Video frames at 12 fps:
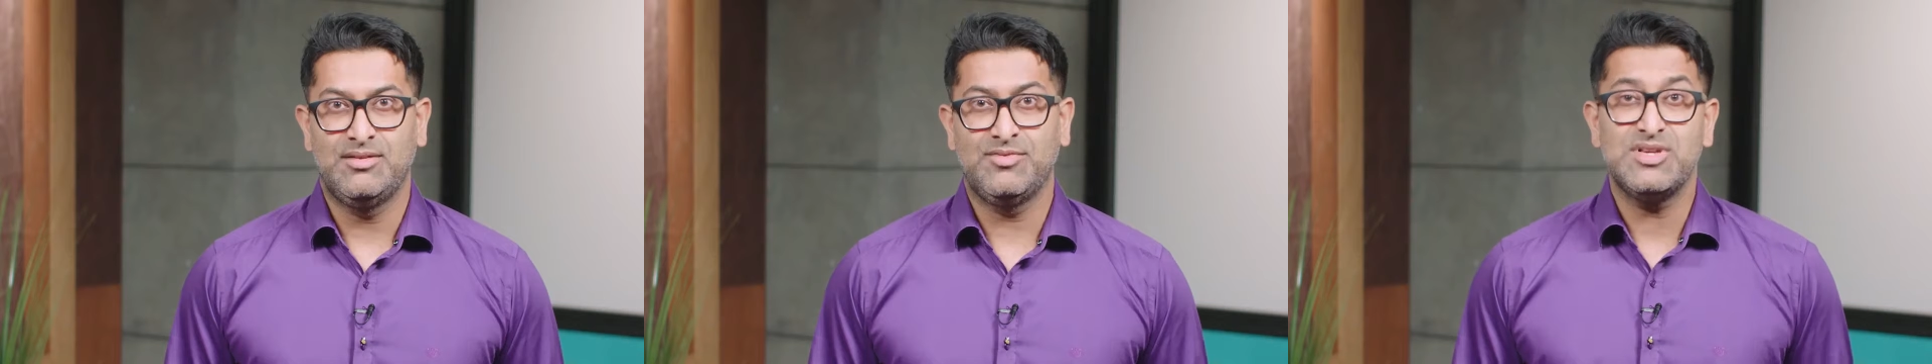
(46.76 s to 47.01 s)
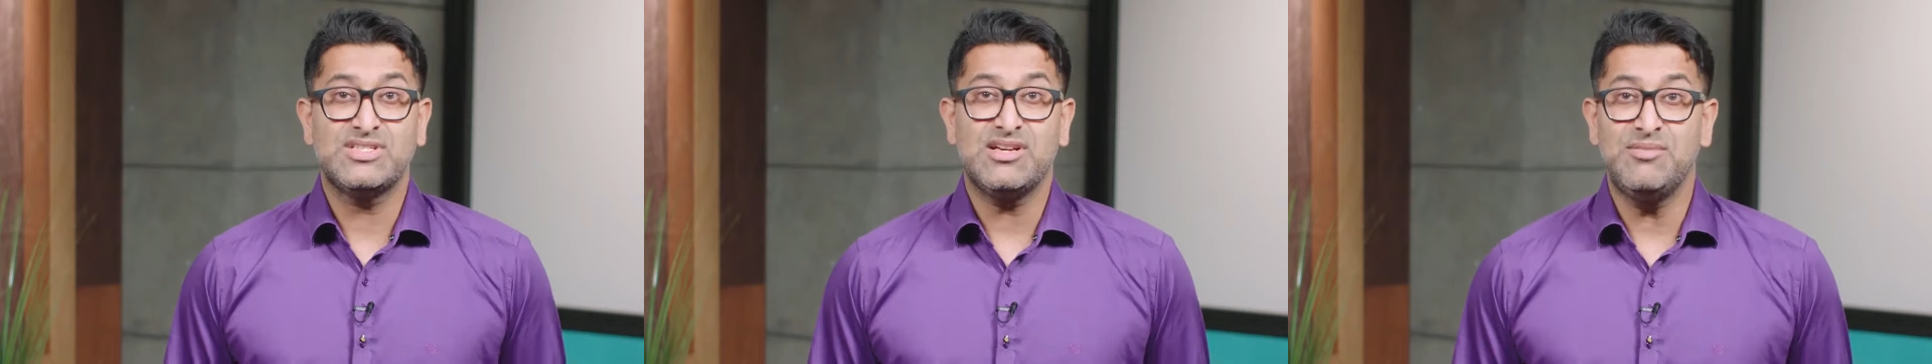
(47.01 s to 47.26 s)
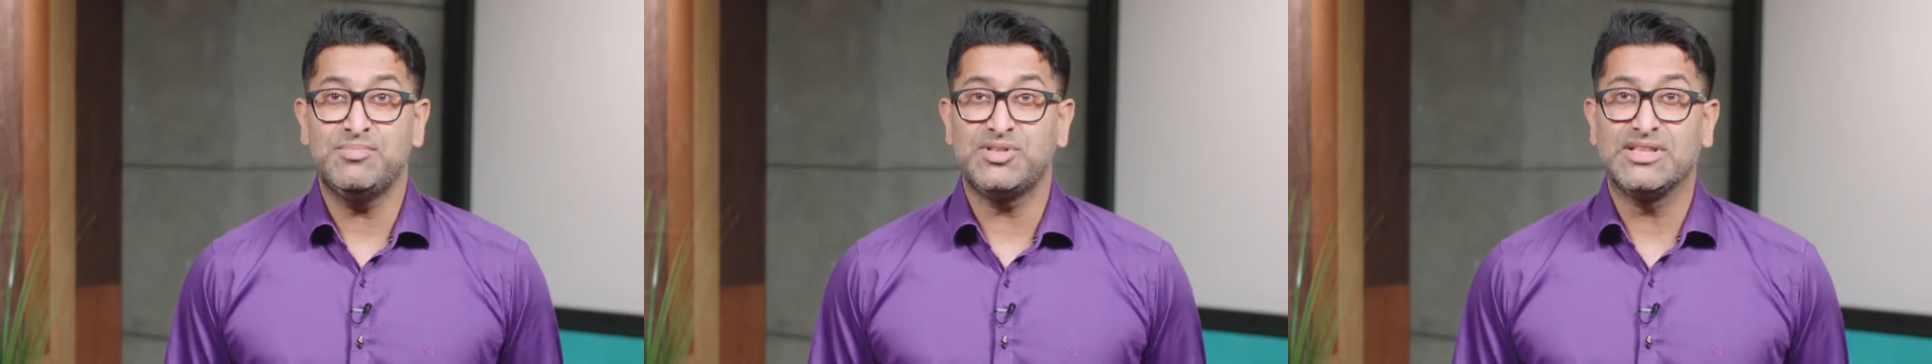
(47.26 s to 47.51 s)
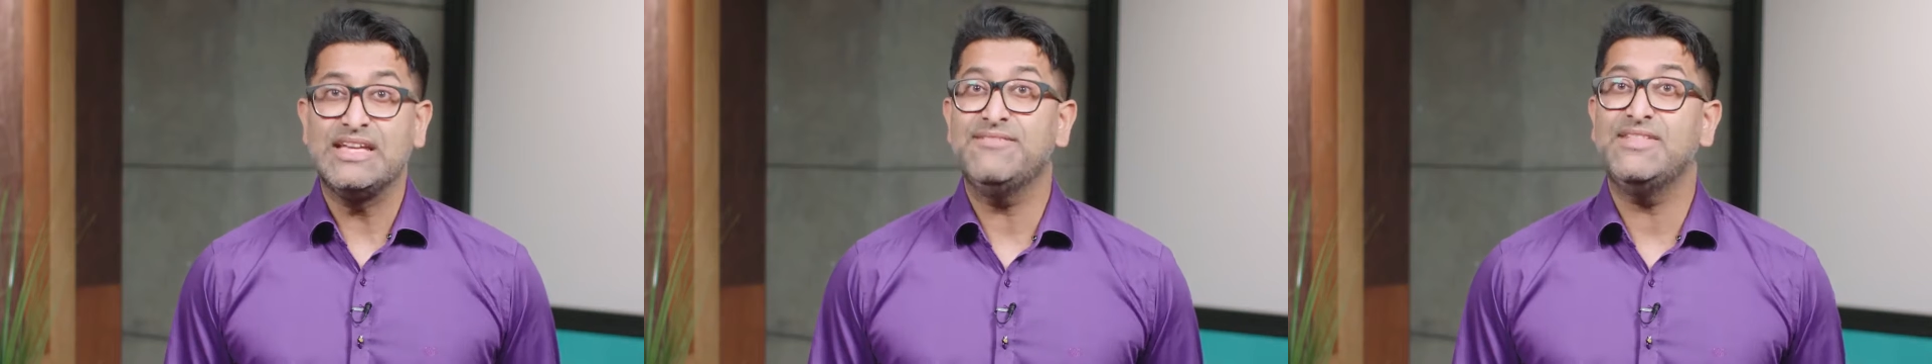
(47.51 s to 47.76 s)
For
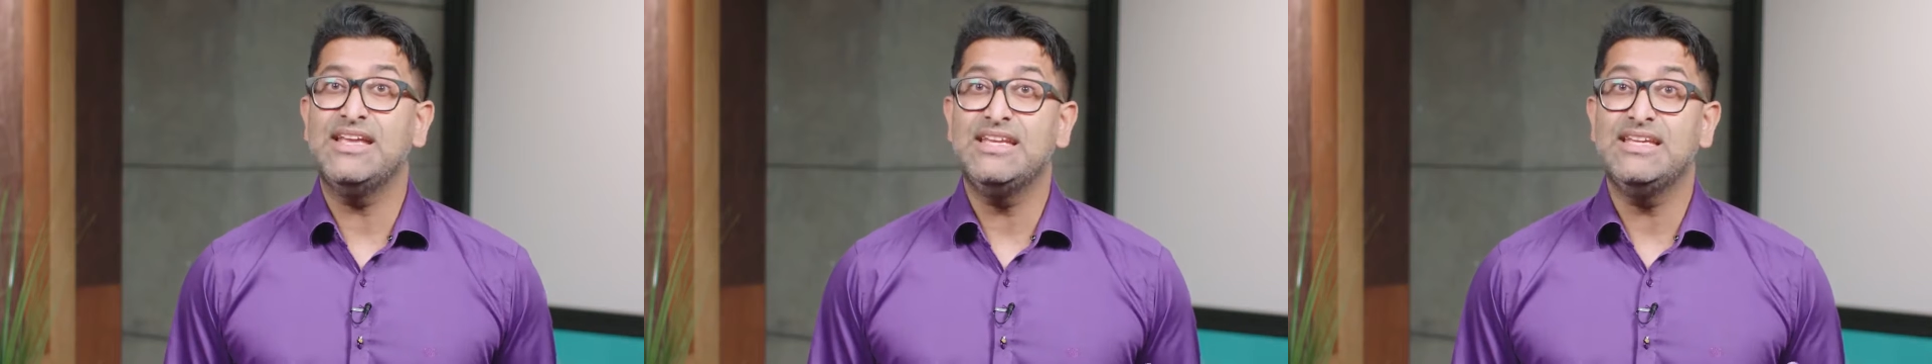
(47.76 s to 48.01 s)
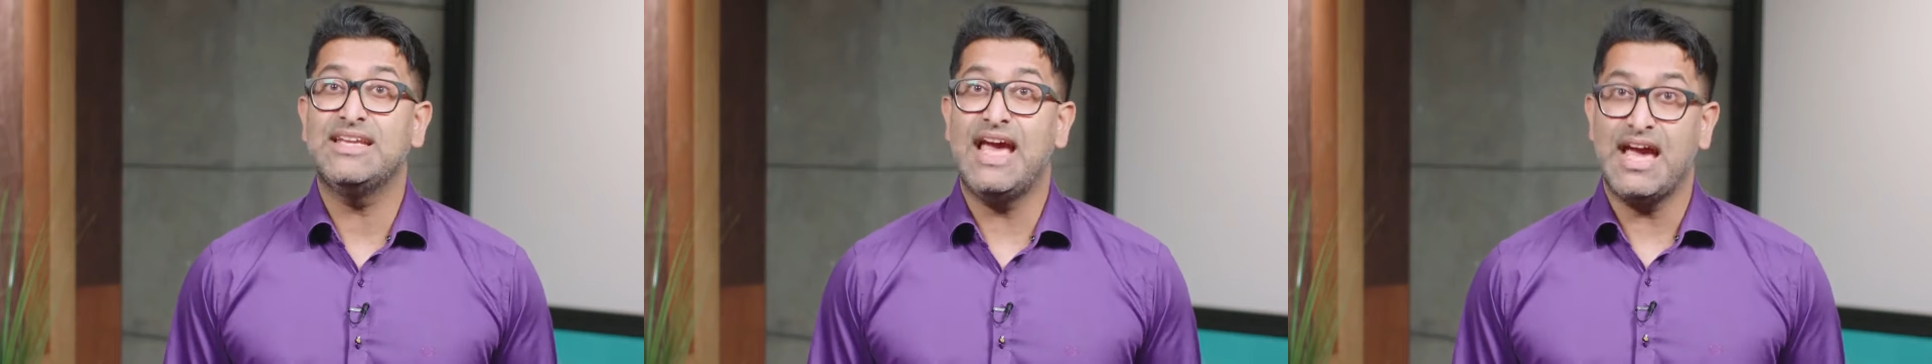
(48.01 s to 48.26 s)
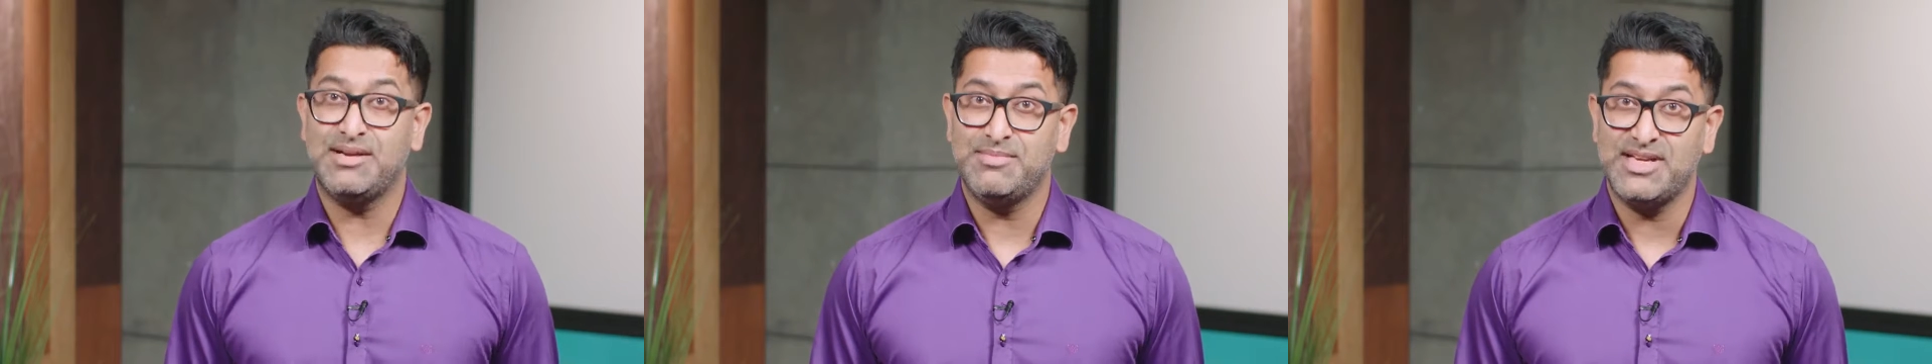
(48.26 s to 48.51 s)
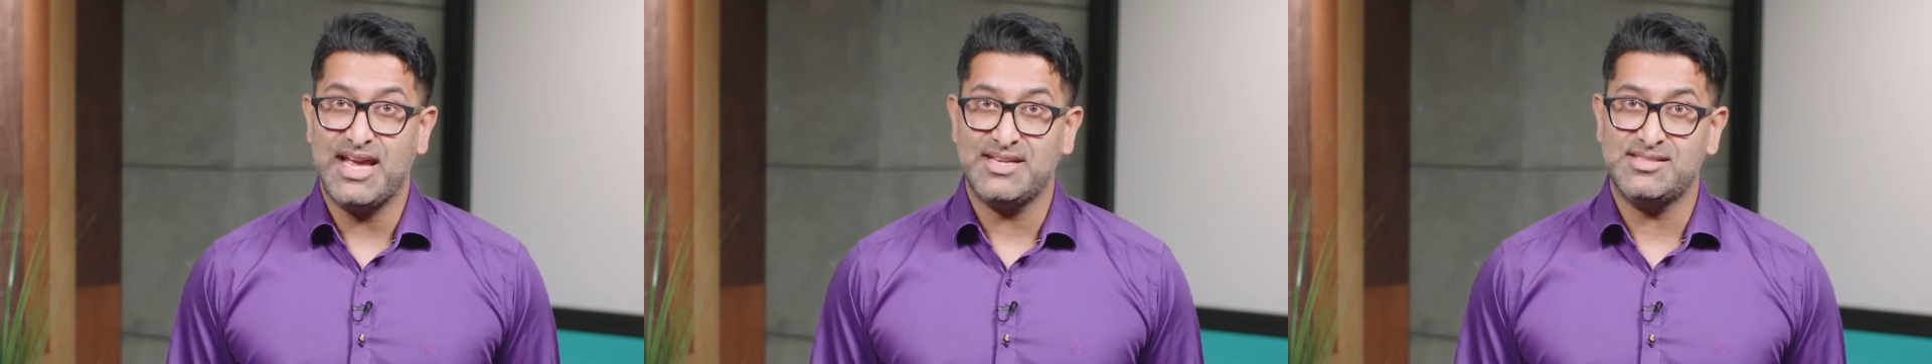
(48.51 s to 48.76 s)
example, if they need
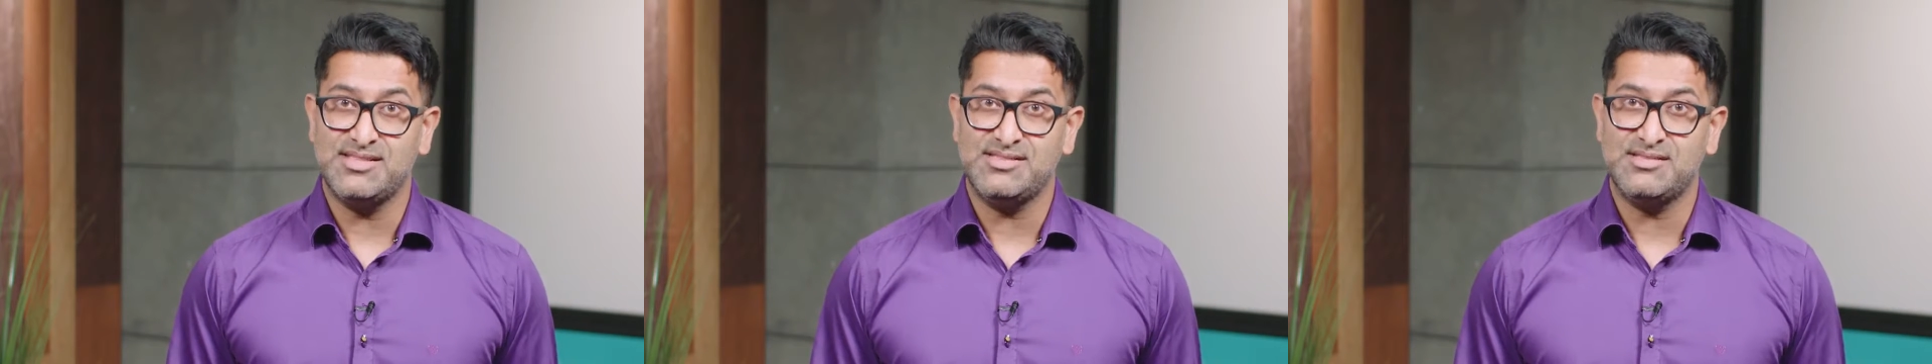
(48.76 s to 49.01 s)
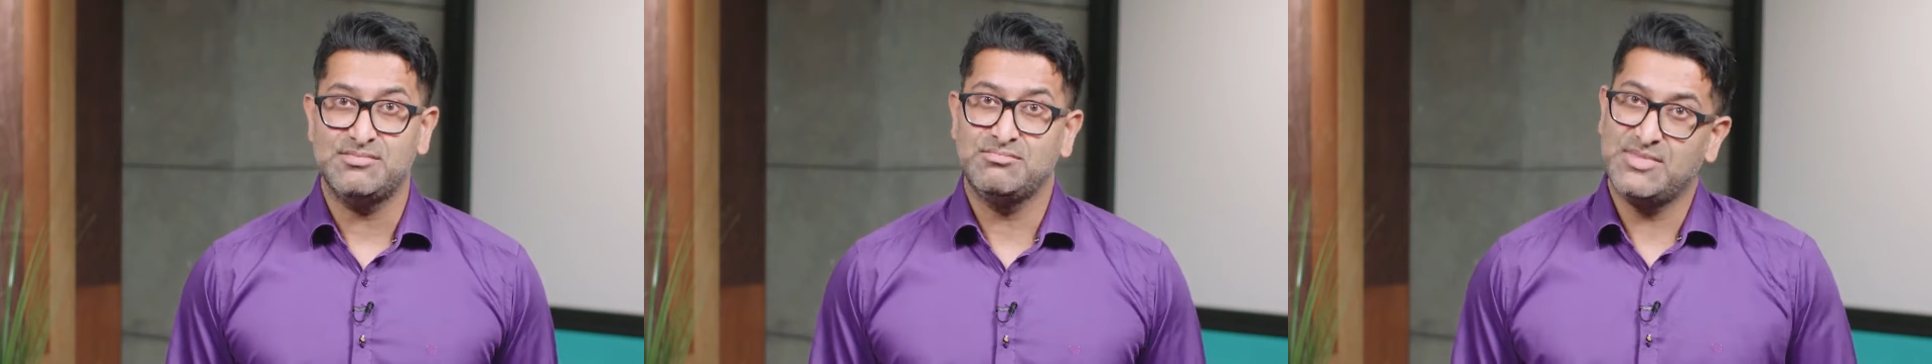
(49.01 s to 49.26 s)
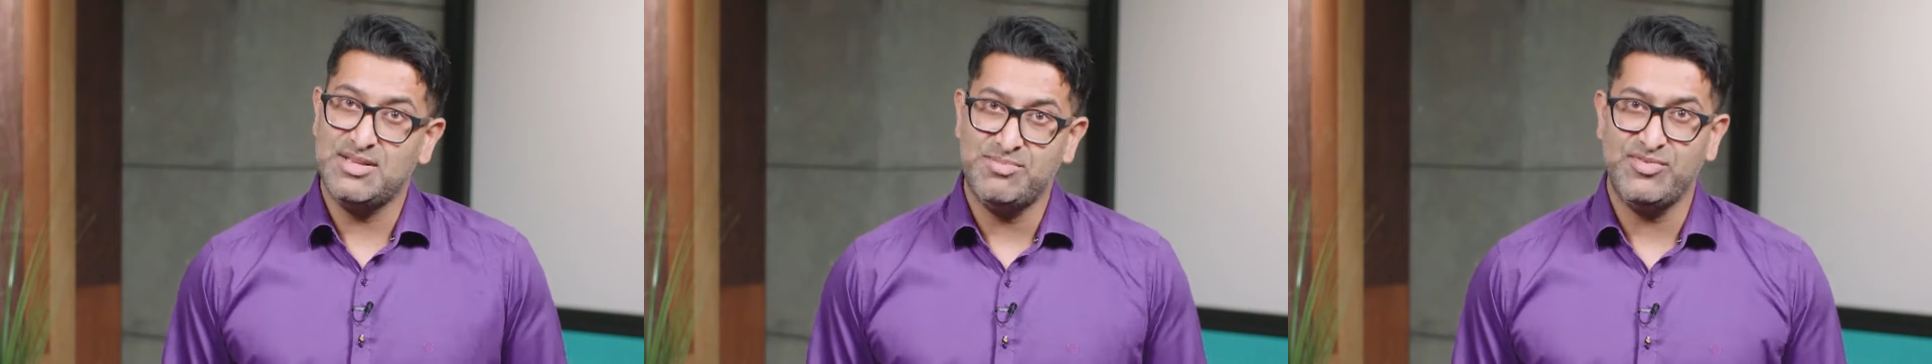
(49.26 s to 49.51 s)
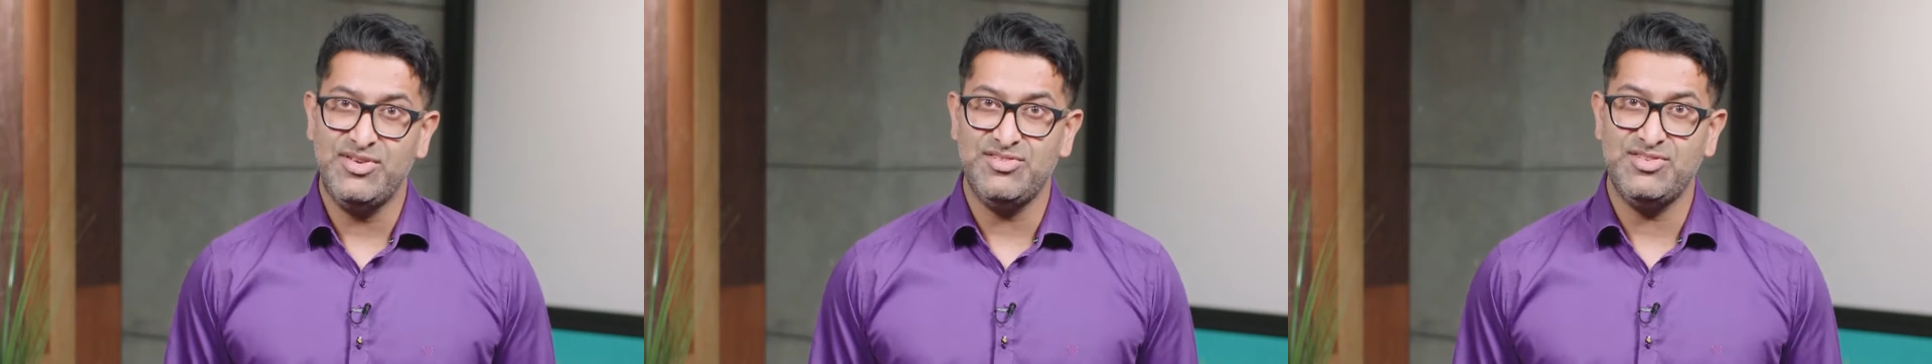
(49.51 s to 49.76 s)
admin access, then
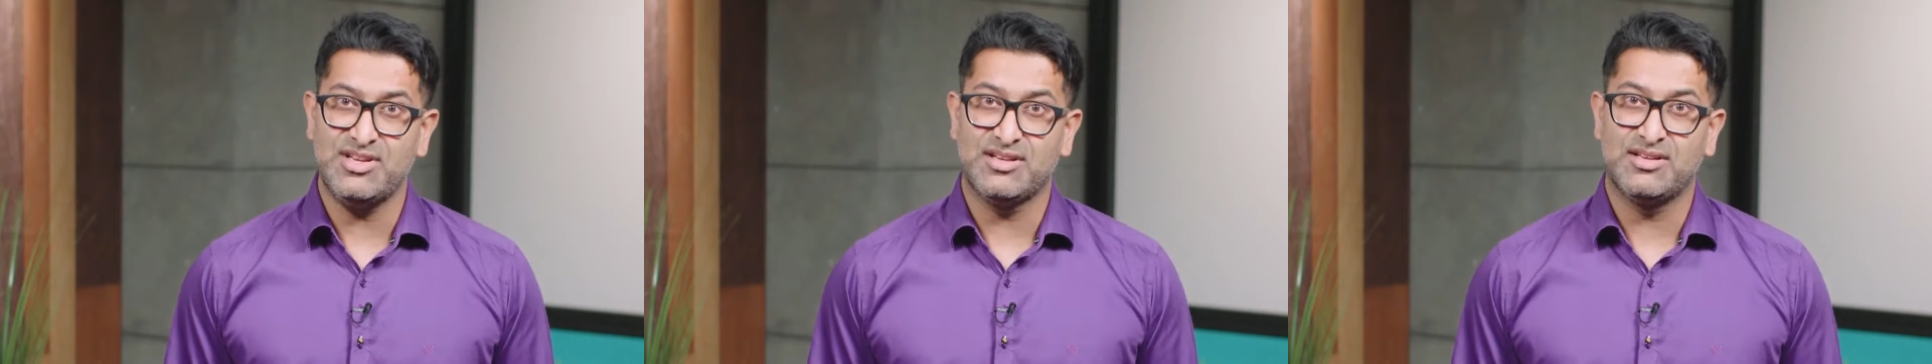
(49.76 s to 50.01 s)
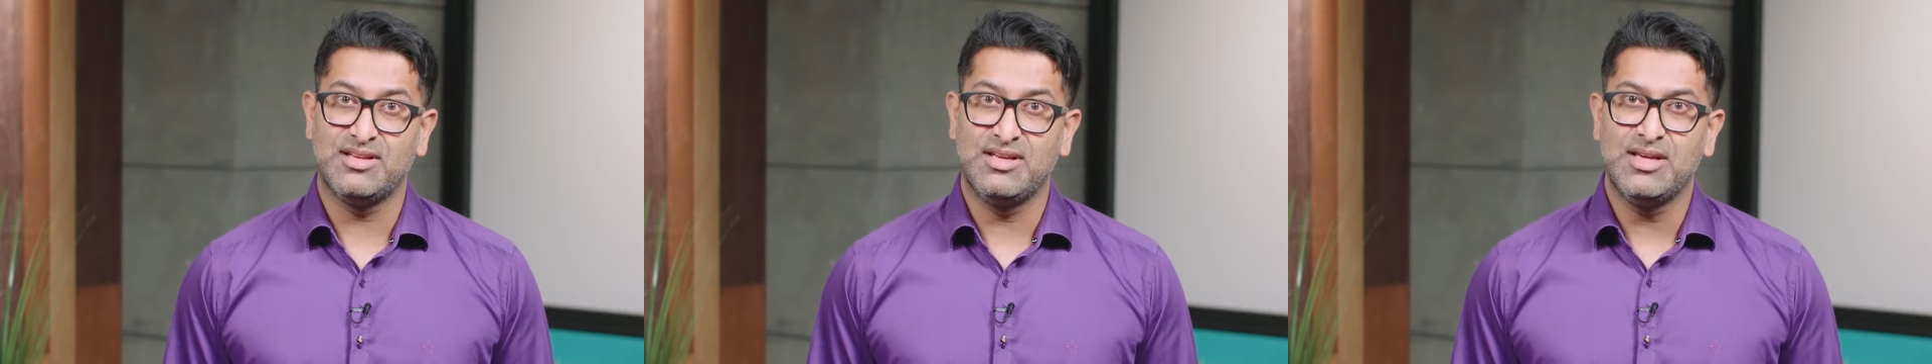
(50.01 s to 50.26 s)
provision it.